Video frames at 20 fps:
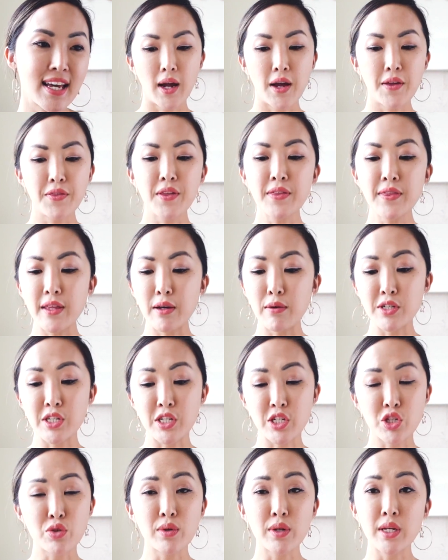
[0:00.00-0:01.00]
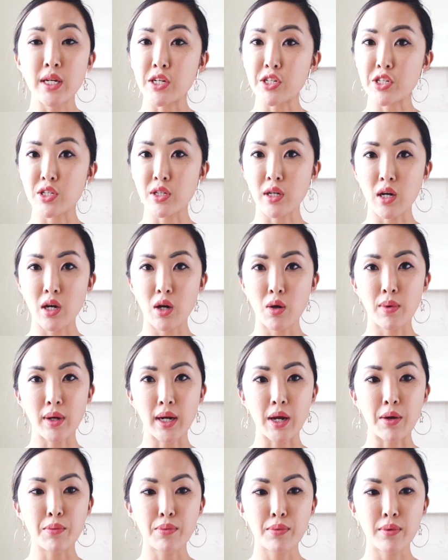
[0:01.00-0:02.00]
I think it was just 3 years ago when
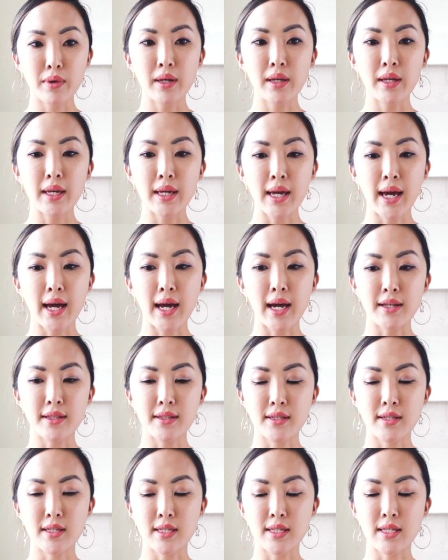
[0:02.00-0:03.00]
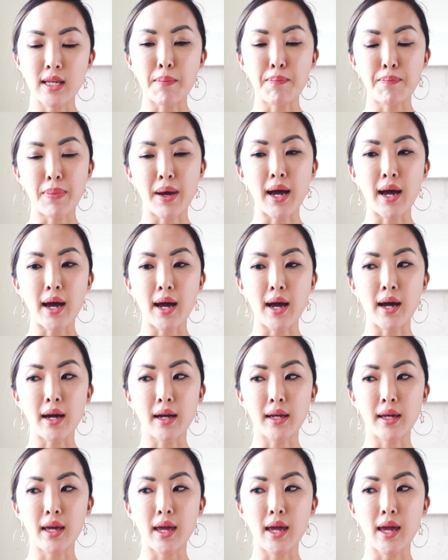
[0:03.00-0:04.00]
I really had to step
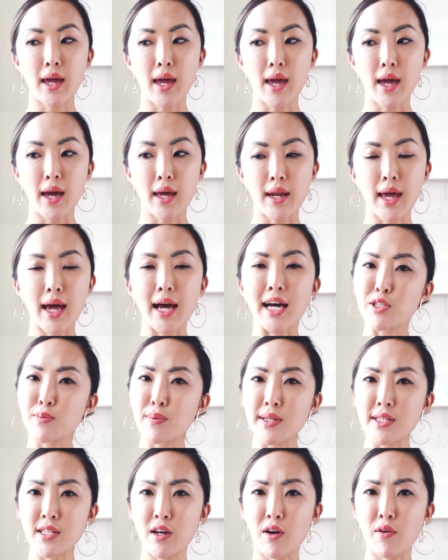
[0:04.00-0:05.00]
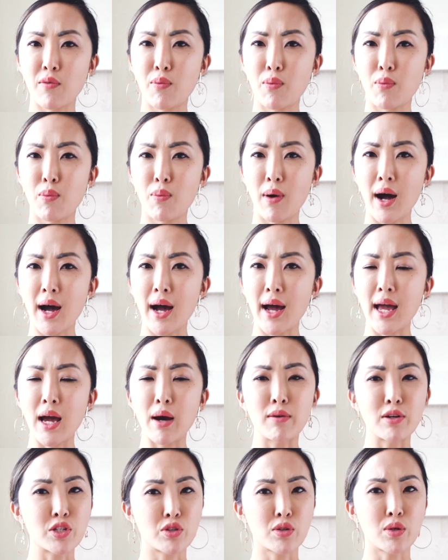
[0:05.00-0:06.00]
back and ask myself why I
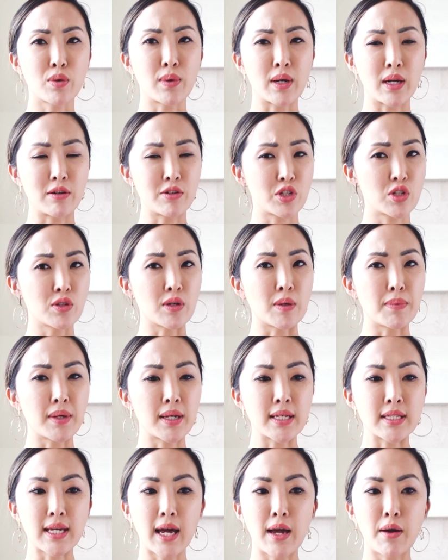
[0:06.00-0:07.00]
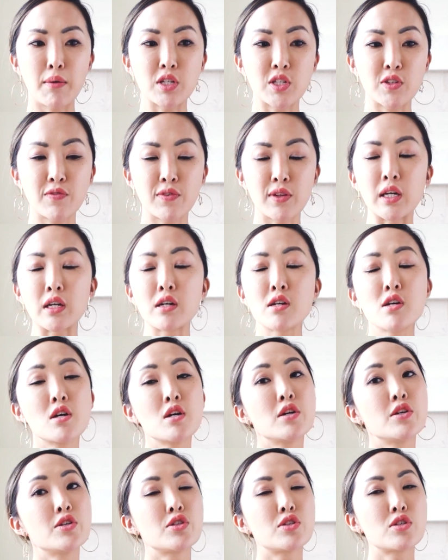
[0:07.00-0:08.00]
was doing what I was doing, because I was feeling
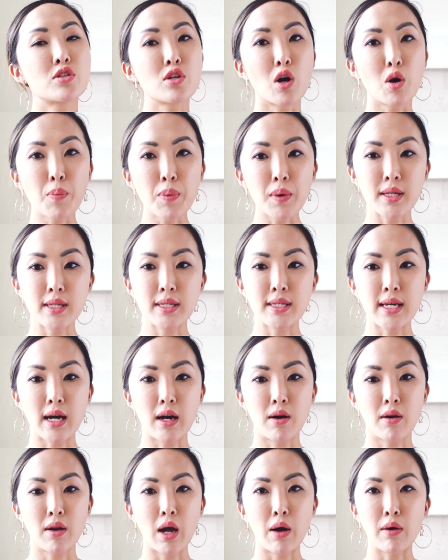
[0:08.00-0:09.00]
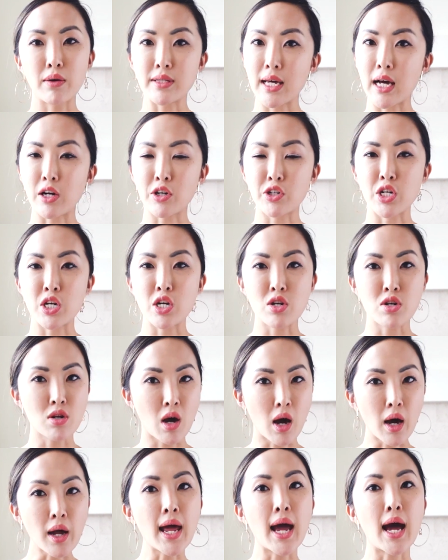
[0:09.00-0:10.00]
so burnt out. I was actually
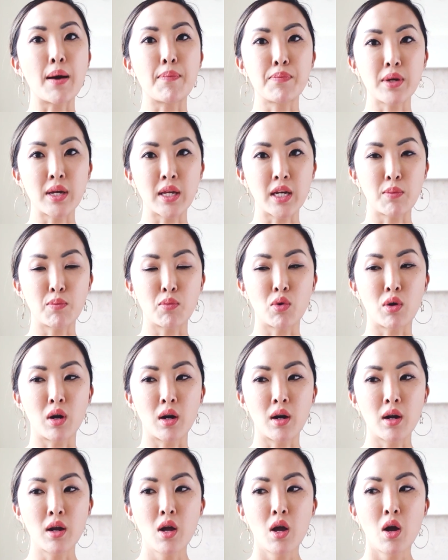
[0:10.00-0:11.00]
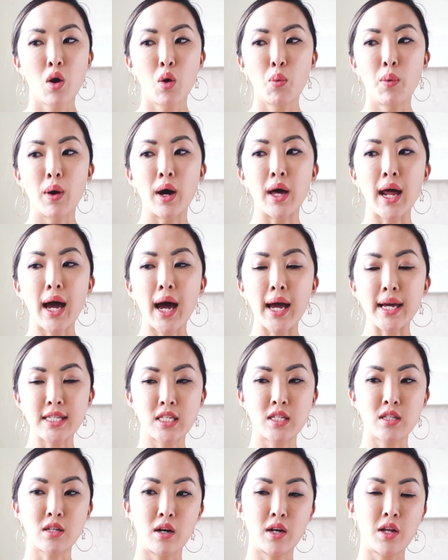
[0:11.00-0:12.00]
not happy anymore. What I
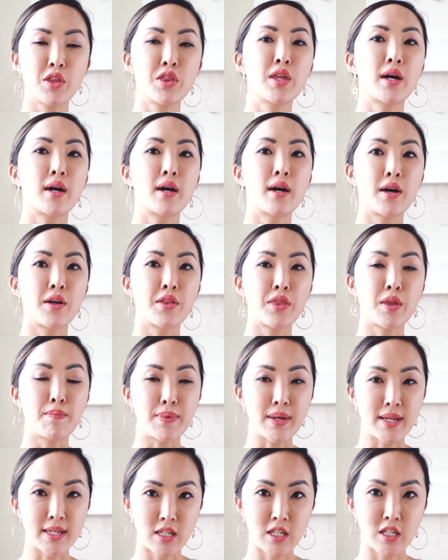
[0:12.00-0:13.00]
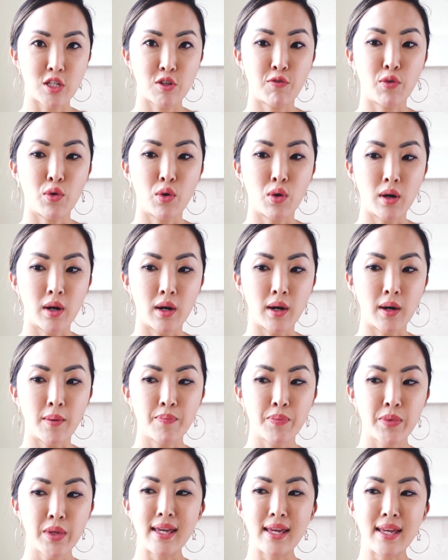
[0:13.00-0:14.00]
started the business
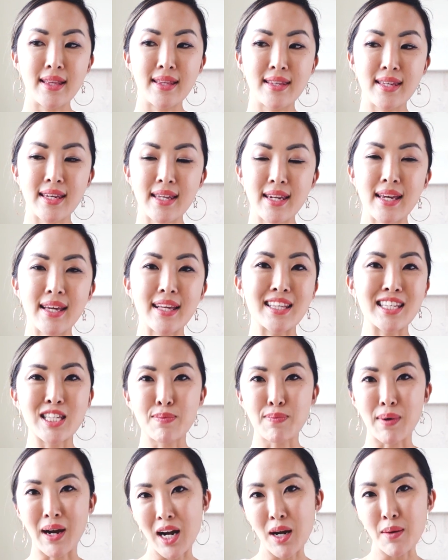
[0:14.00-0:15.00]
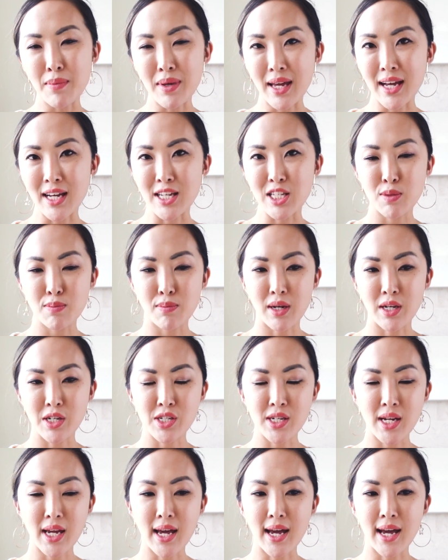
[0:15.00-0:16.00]
for, it didn't inspire me as
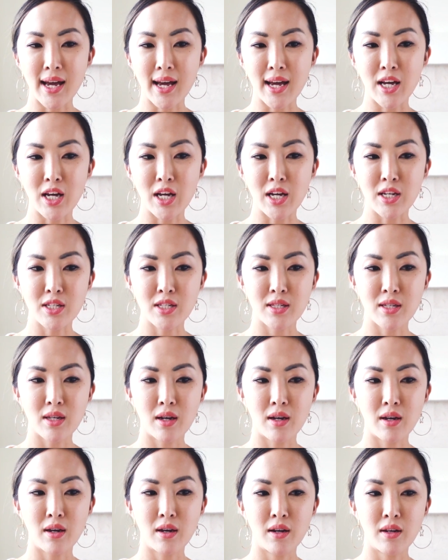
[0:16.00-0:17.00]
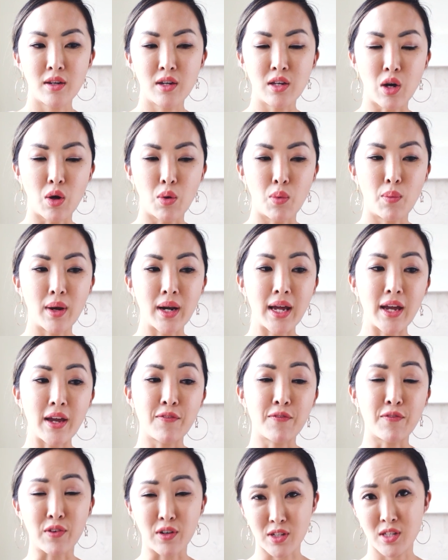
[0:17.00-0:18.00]
much as, you know, when I
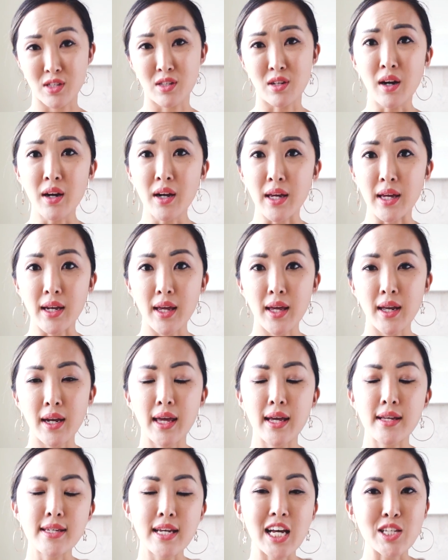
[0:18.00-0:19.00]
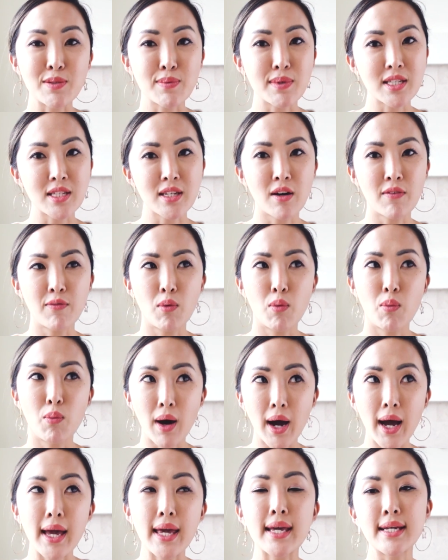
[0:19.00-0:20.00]
first started. And I had to ask myself,
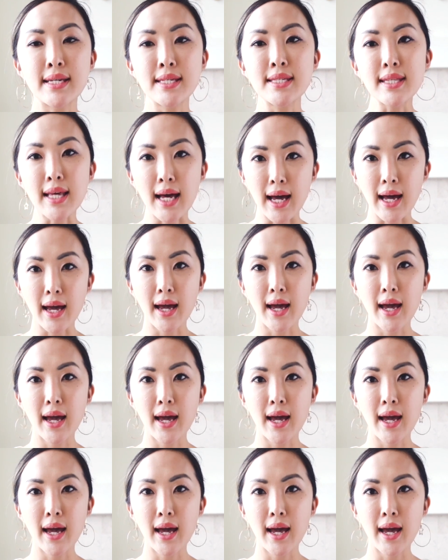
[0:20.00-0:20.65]
why is that?